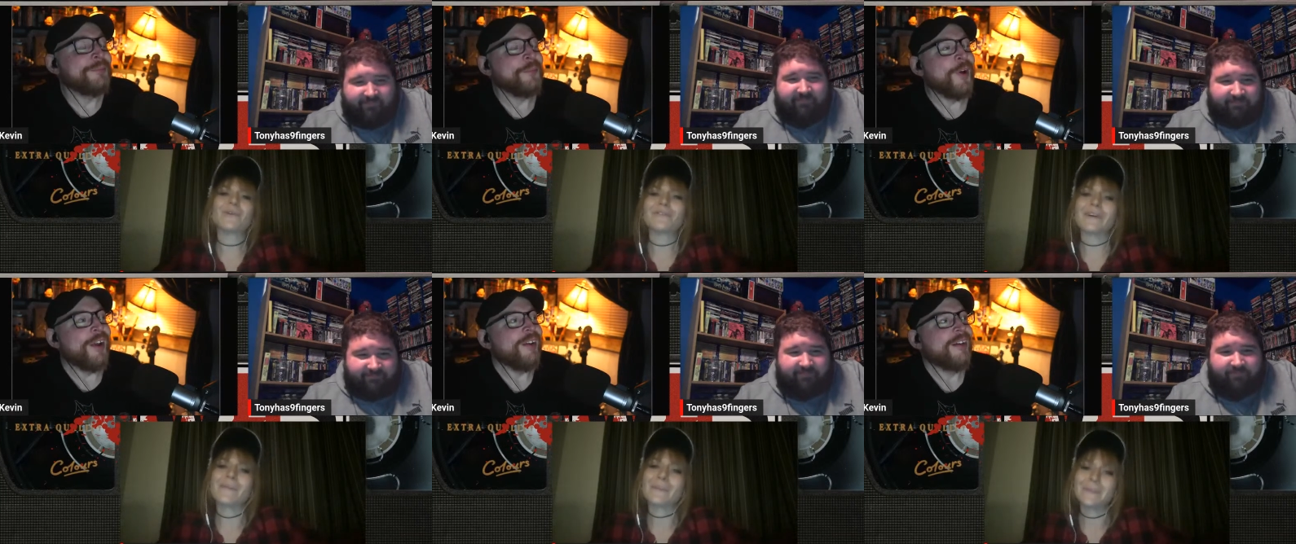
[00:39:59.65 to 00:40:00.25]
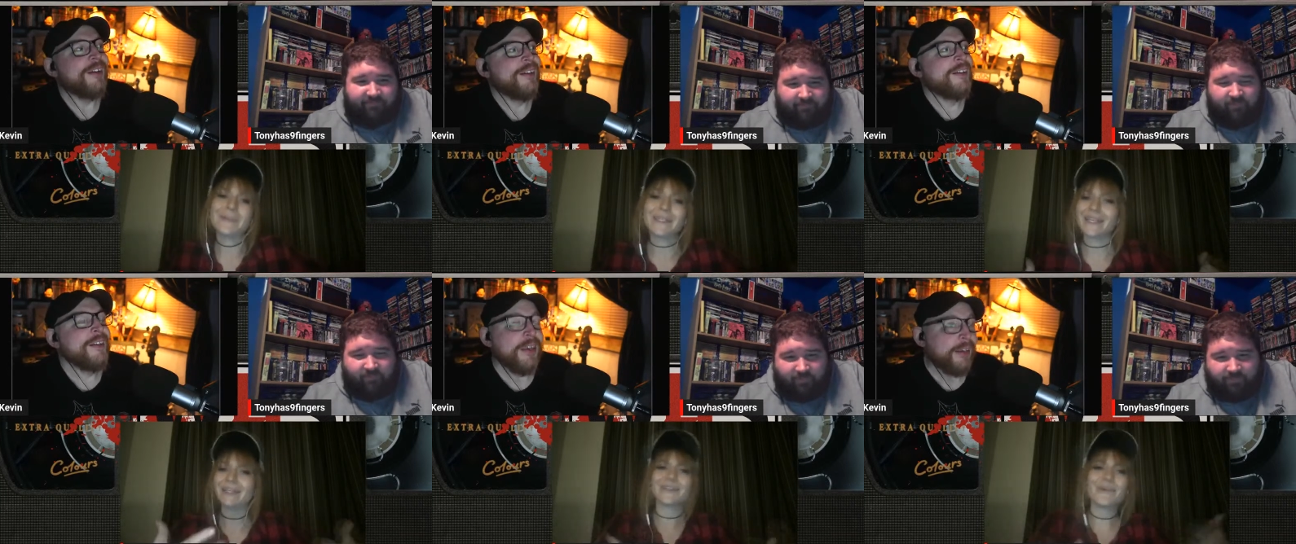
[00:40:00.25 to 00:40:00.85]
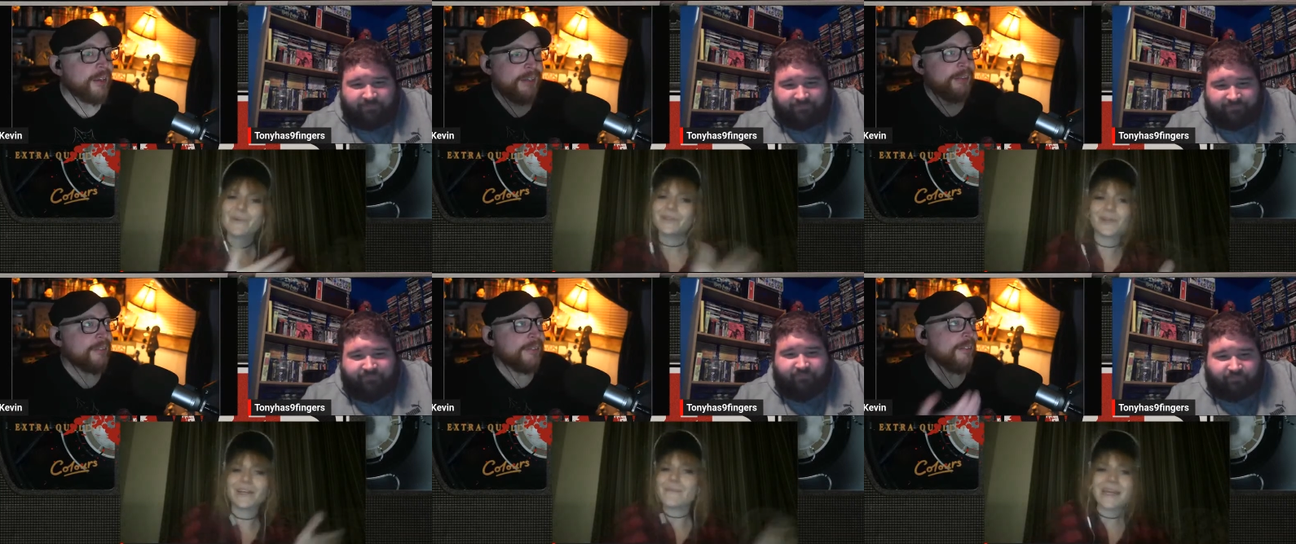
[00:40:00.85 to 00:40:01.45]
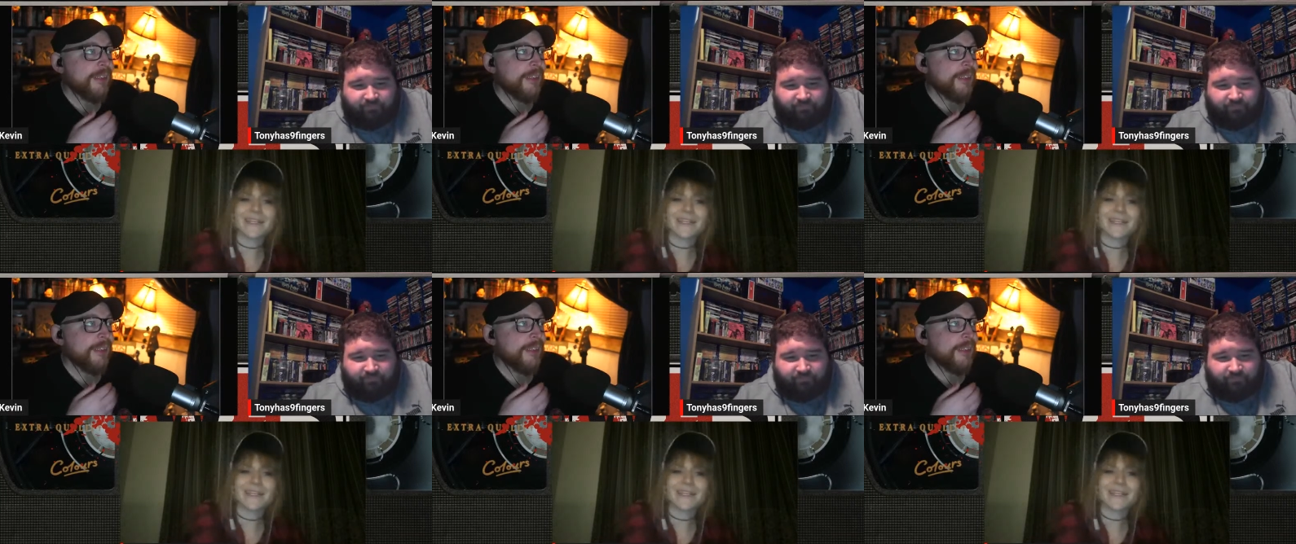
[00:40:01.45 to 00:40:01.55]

Speaker 1: right. from, but mm-hmm. like and we tried to make